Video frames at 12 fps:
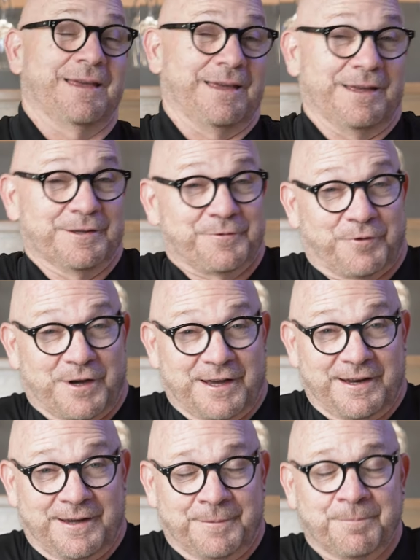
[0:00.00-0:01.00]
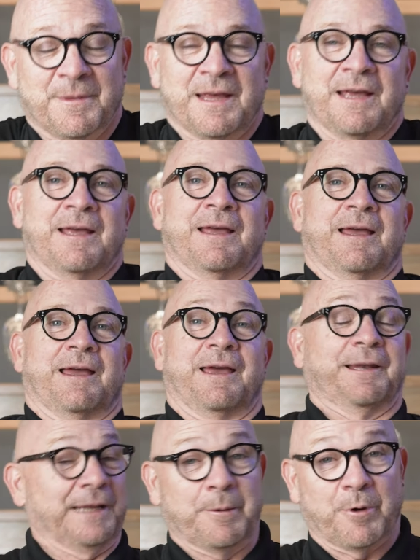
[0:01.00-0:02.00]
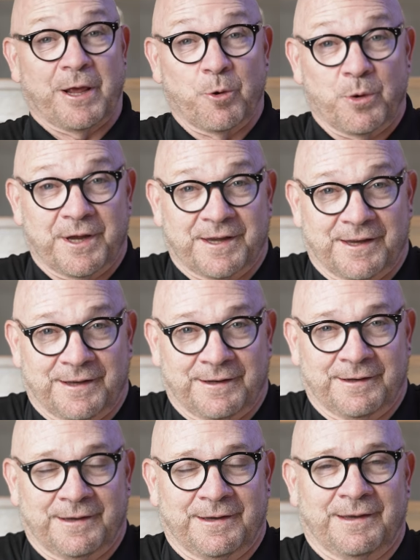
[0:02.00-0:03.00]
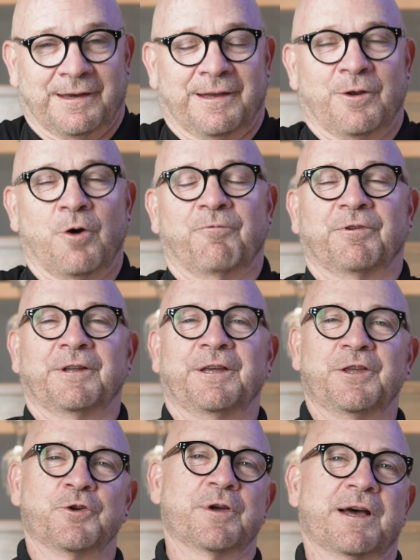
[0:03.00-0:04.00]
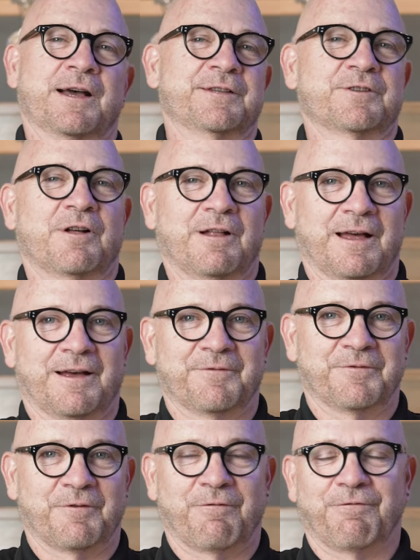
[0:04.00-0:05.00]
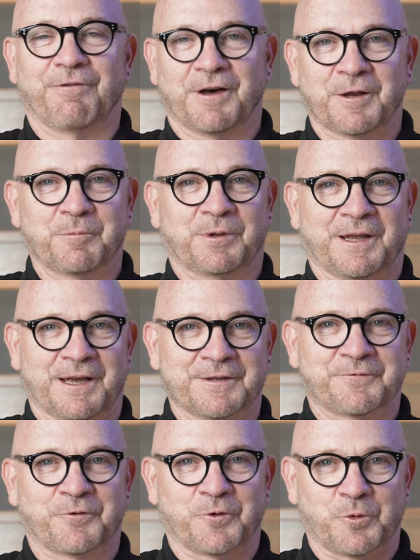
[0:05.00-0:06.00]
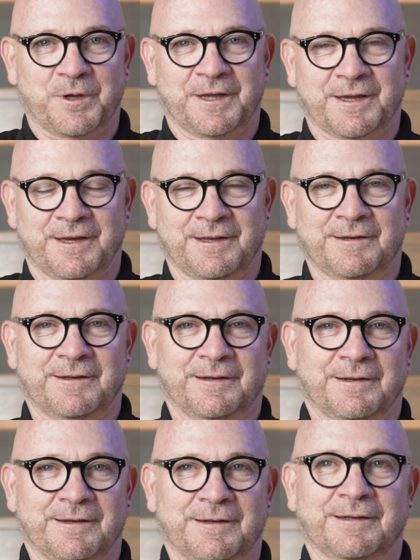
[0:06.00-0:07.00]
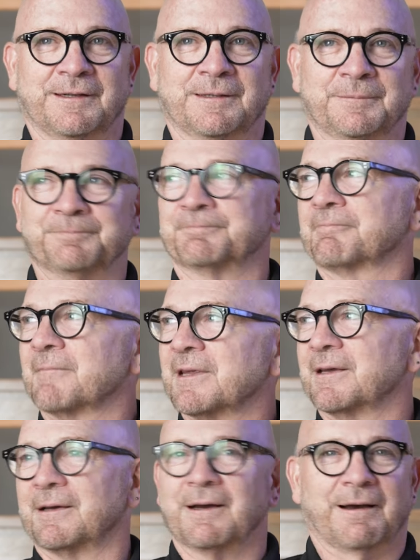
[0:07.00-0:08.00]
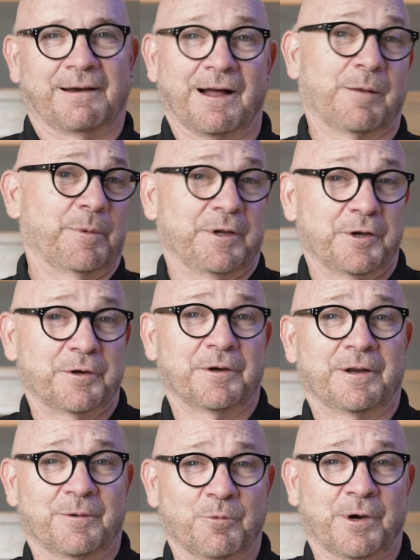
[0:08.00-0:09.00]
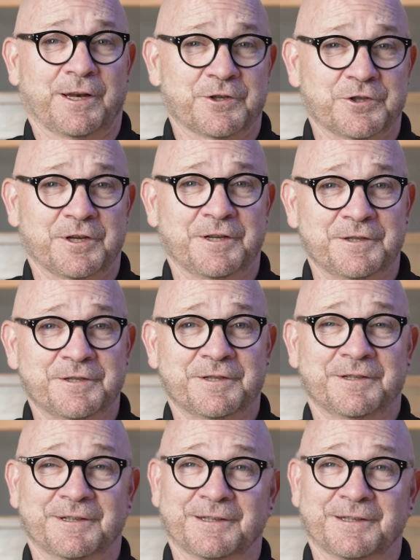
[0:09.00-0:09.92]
It's Friday and Labor Day weekend, and hopefully you guys all have fun plans for the weekend. I'll be here at Wine Exchange,